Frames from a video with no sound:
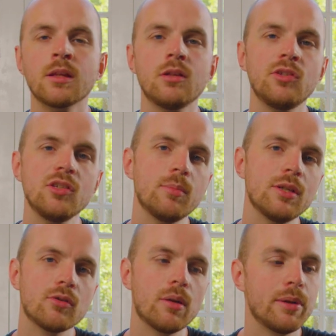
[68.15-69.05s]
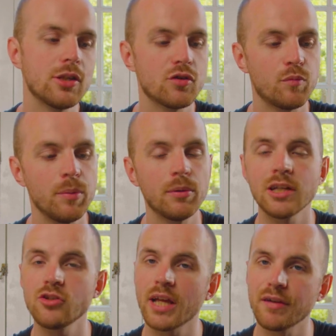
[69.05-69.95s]
you see some Instagram pictures of people
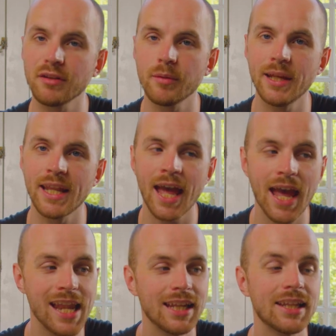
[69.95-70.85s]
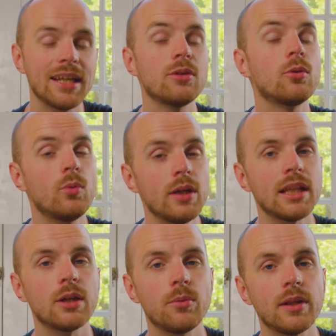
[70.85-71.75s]
actually having them in hand and they look
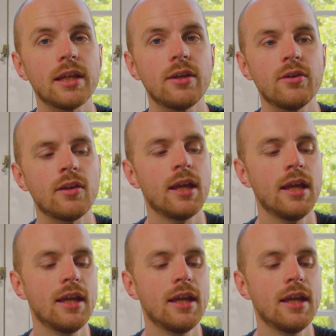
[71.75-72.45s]
really, really good.